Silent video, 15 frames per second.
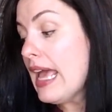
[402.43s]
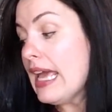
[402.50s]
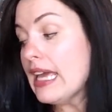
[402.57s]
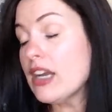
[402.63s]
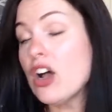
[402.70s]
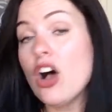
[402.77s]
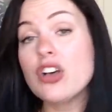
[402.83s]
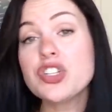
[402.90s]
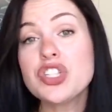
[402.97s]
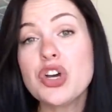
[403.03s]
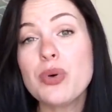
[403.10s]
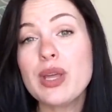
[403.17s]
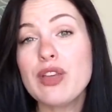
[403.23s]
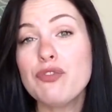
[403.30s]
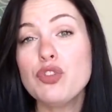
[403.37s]
And
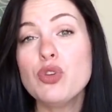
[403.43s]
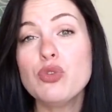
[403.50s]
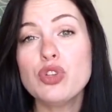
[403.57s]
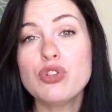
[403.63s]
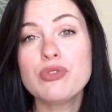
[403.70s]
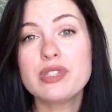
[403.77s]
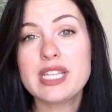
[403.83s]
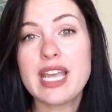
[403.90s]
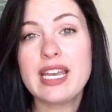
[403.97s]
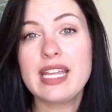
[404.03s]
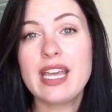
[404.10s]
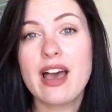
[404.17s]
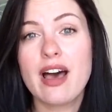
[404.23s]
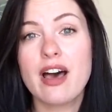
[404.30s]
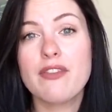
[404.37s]
also, if you use
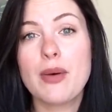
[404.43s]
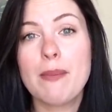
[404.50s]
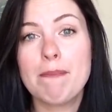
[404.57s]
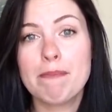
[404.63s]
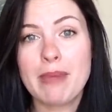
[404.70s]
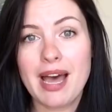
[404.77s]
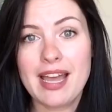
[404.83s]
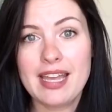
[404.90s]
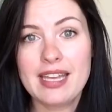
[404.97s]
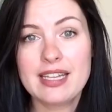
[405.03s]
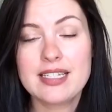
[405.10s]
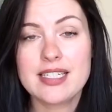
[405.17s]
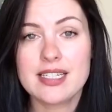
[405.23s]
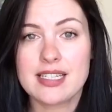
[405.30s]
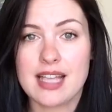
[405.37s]
any of
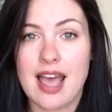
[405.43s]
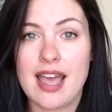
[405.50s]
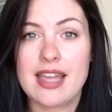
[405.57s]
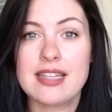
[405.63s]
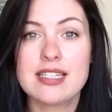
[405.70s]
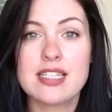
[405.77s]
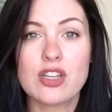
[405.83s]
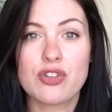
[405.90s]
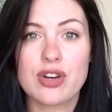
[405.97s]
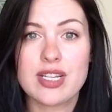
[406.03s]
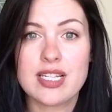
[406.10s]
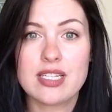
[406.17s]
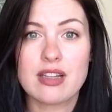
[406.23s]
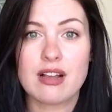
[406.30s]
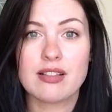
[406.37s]
my designs, the
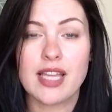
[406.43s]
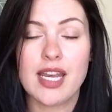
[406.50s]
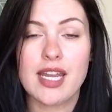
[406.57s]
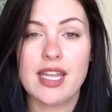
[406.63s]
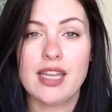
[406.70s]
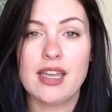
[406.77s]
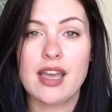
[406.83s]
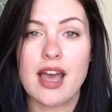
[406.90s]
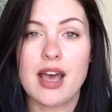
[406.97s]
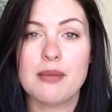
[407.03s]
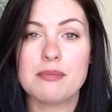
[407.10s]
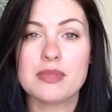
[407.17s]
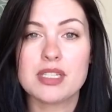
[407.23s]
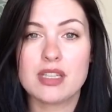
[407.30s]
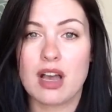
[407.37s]
Crazy Sock Lady
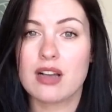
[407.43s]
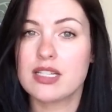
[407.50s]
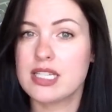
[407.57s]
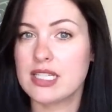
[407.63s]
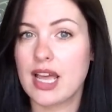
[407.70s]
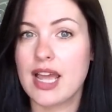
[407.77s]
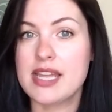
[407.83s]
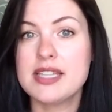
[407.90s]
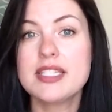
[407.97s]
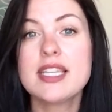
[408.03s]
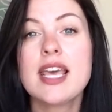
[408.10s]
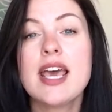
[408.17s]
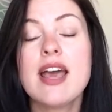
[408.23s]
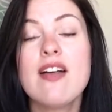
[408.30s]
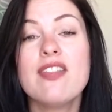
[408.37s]
um, sock designs,